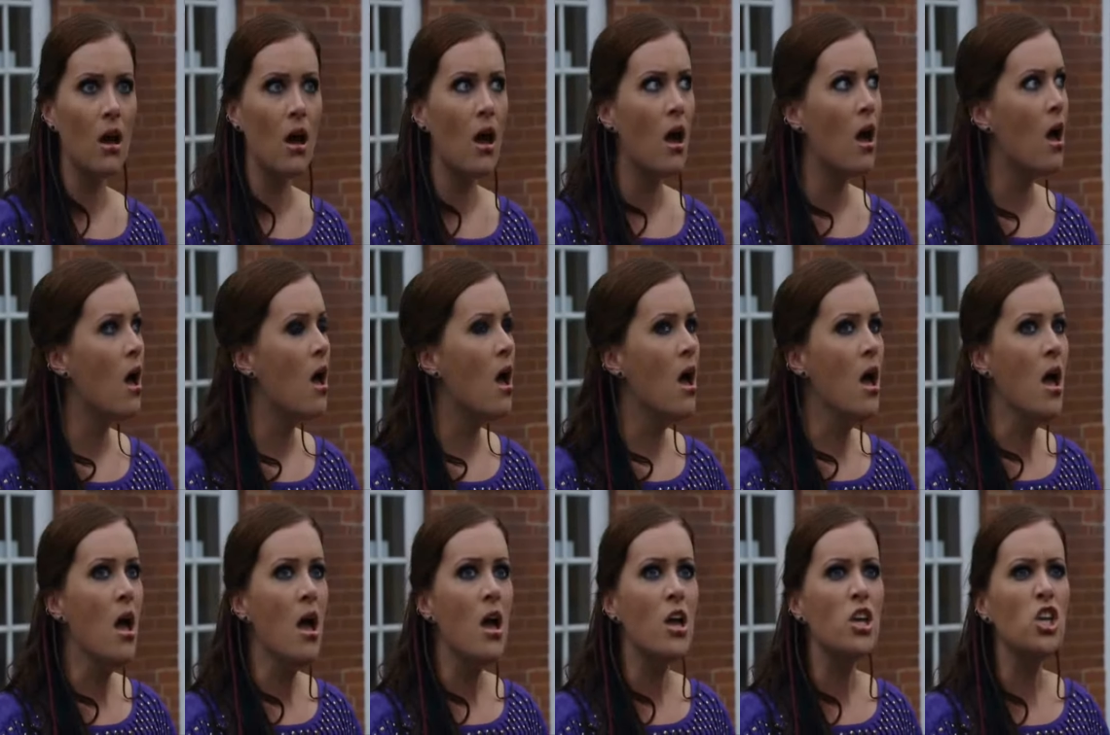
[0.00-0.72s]
know where
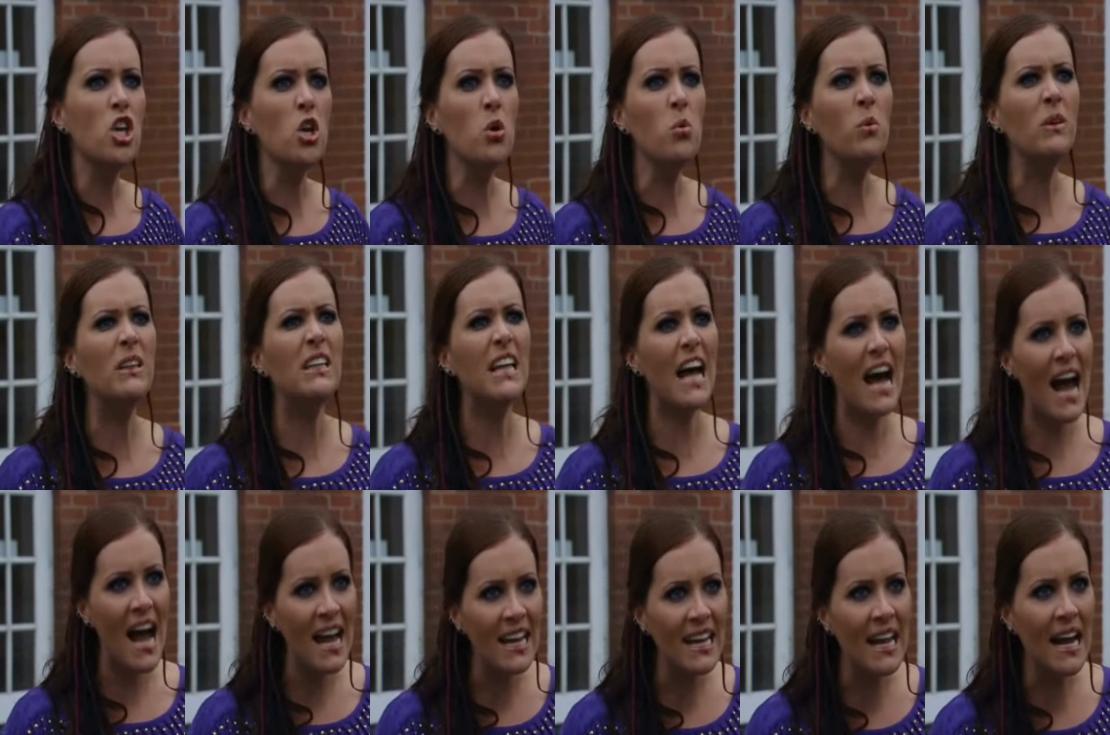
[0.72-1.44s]
you were. You
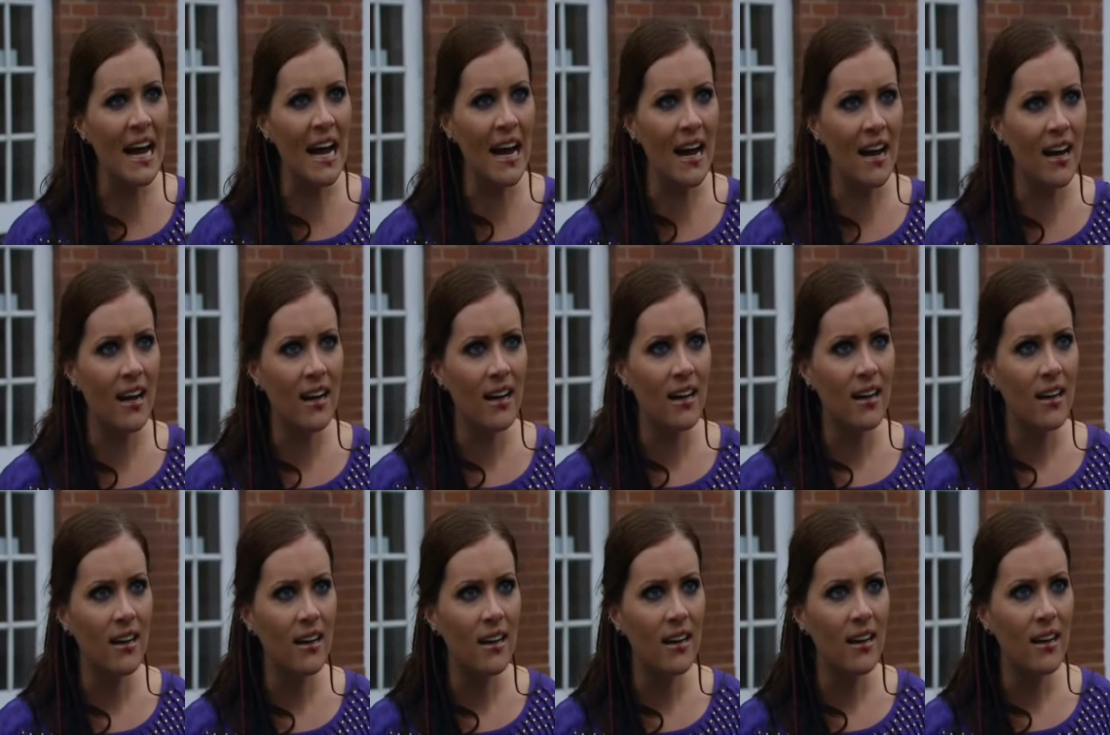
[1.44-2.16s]
liar!
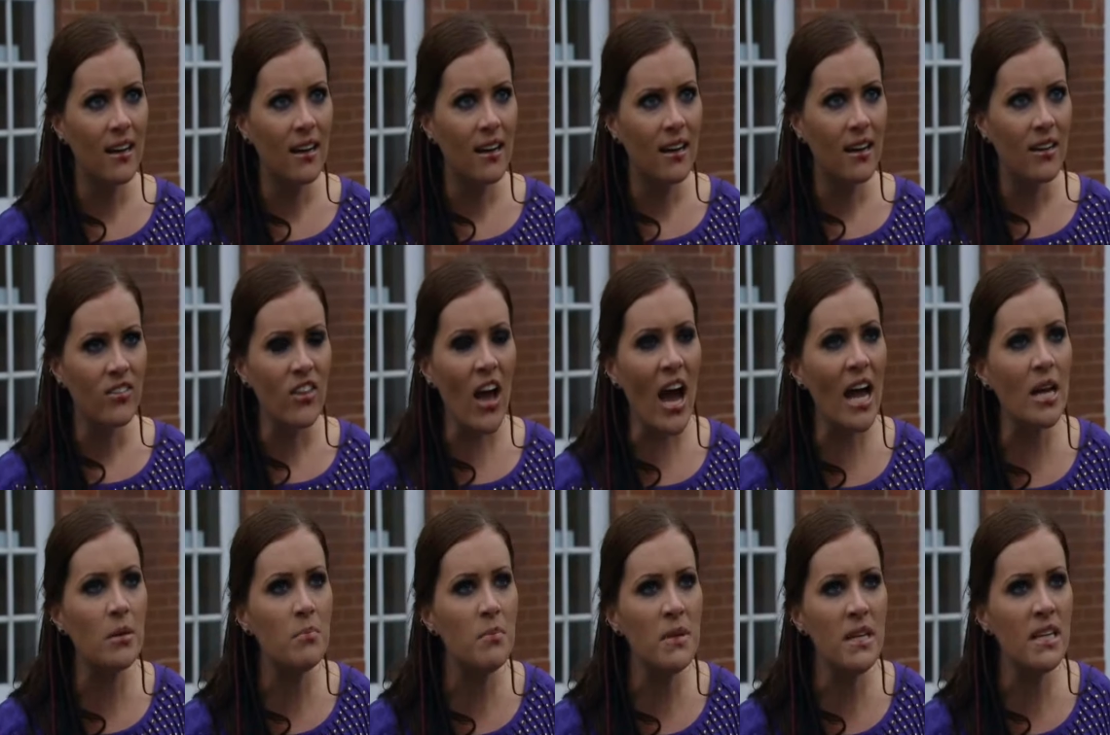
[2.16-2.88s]
They
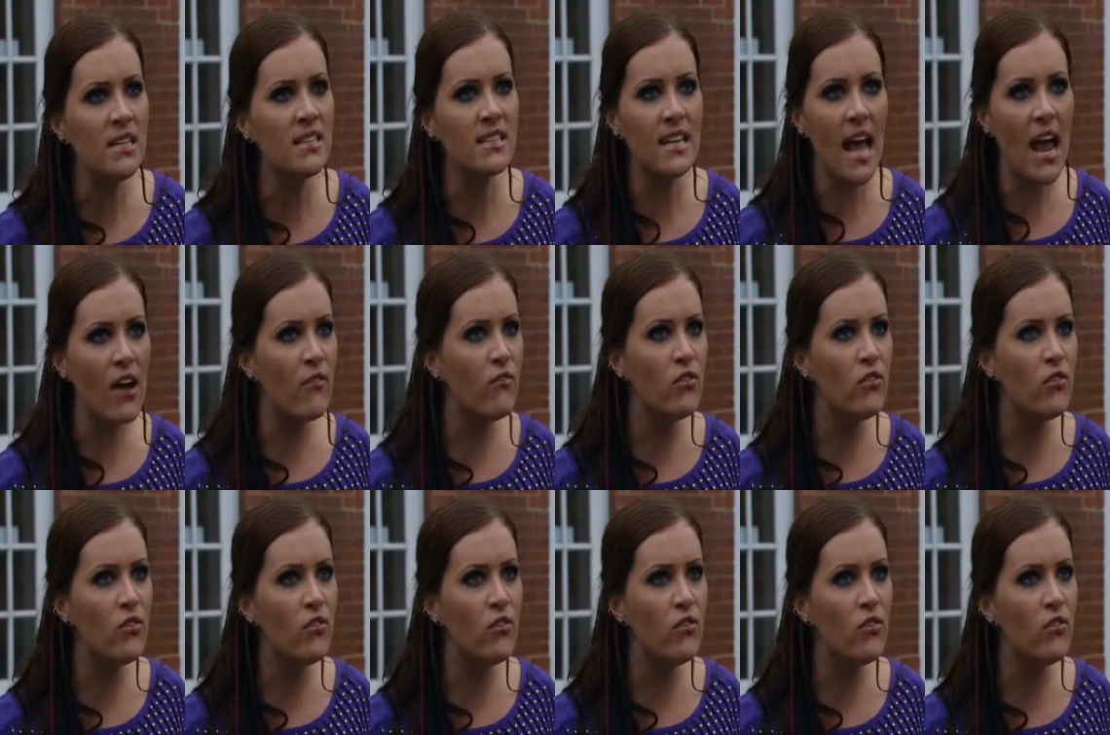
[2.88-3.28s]
had meetings